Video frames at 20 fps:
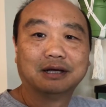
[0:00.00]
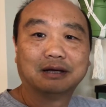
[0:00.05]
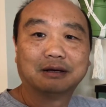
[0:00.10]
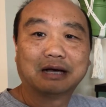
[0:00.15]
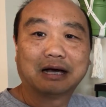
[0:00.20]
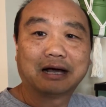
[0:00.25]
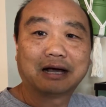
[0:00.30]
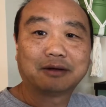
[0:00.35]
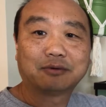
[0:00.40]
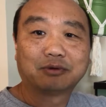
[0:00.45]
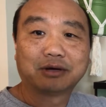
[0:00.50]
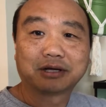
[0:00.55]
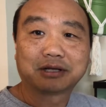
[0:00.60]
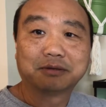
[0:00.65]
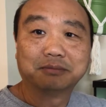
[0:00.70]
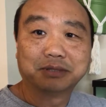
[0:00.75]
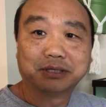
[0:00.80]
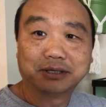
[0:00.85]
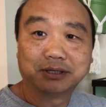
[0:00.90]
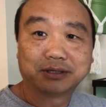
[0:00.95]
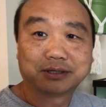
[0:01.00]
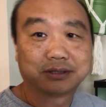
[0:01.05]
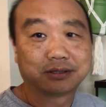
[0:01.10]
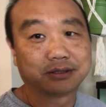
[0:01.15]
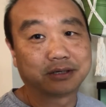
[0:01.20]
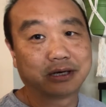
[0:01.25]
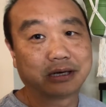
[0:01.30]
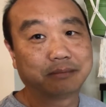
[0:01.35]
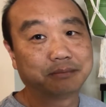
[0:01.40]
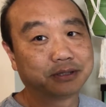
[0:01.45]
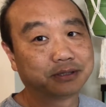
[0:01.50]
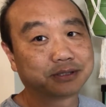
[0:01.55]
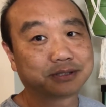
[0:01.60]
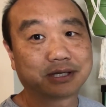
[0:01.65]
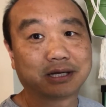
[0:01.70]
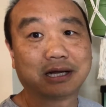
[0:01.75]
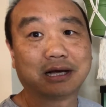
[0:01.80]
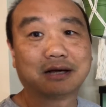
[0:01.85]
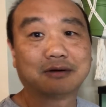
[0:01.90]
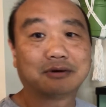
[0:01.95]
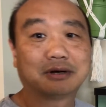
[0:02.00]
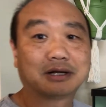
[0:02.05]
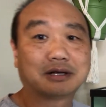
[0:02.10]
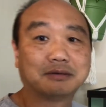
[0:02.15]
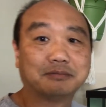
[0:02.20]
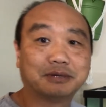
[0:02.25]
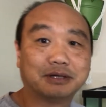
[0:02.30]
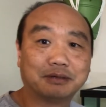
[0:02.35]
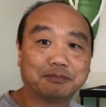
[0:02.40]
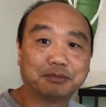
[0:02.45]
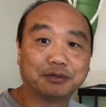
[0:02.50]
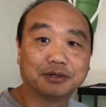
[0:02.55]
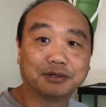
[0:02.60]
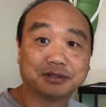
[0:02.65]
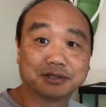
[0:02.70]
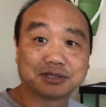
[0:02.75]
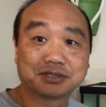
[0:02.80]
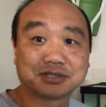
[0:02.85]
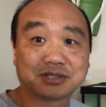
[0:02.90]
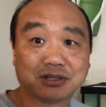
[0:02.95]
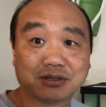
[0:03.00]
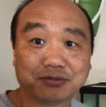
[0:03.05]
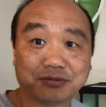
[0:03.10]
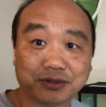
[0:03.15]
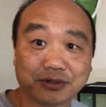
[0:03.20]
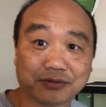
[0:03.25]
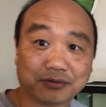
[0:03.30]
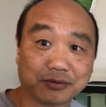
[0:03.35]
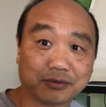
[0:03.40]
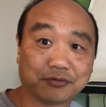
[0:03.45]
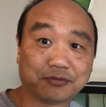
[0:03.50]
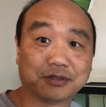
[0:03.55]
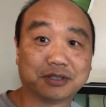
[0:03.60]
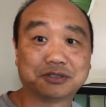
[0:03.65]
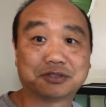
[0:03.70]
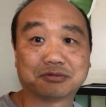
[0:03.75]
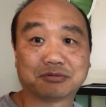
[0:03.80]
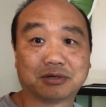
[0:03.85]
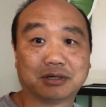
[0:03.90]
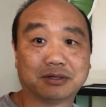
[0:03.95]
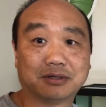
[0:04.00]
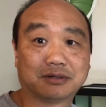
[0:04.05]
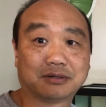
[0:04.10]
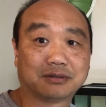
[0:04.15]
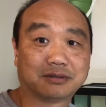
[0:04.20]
I recommend putting this stuff in the refrigerator.